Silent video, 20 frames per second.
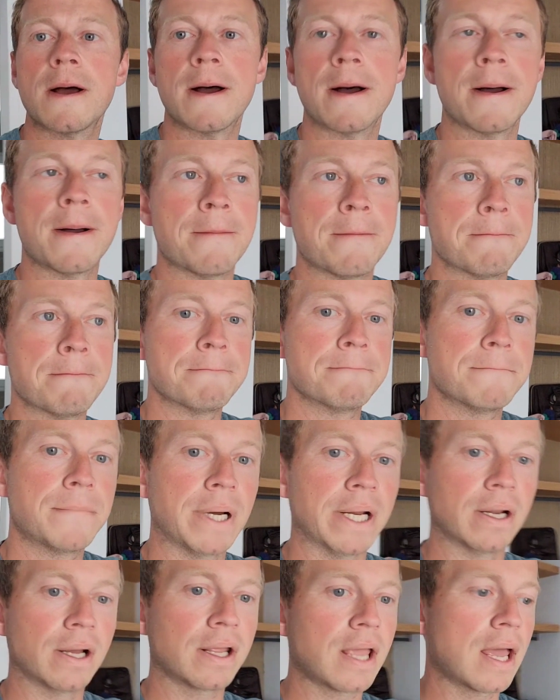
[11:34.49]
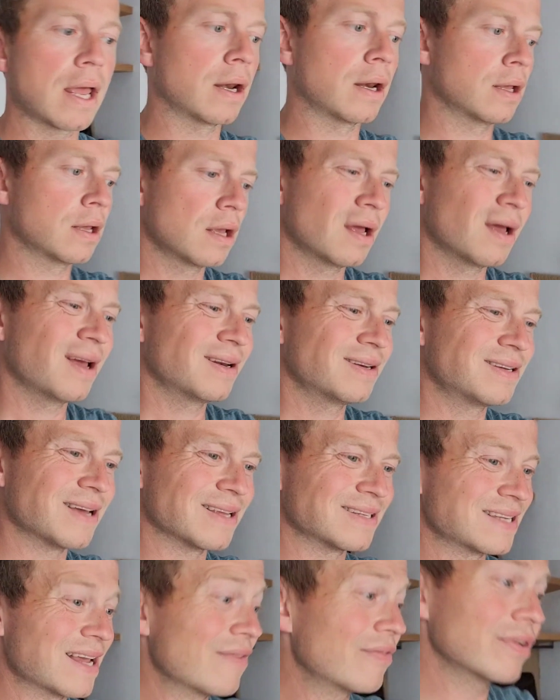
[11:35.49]
Um, but again,
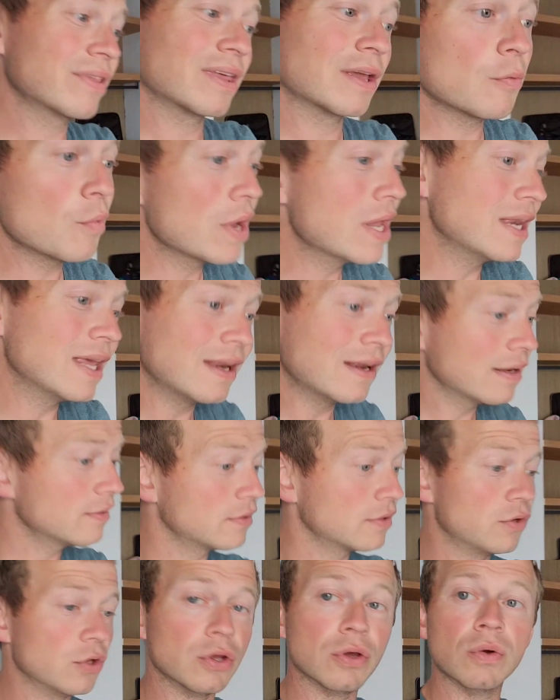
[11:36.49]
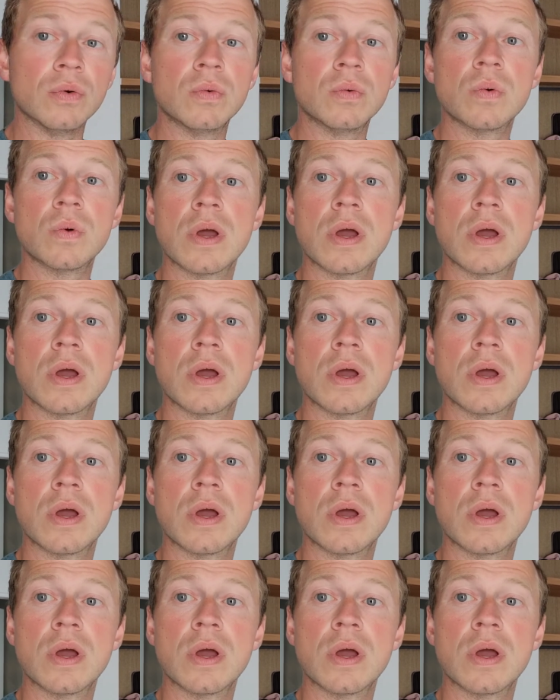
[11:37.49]
does everything we needed to do.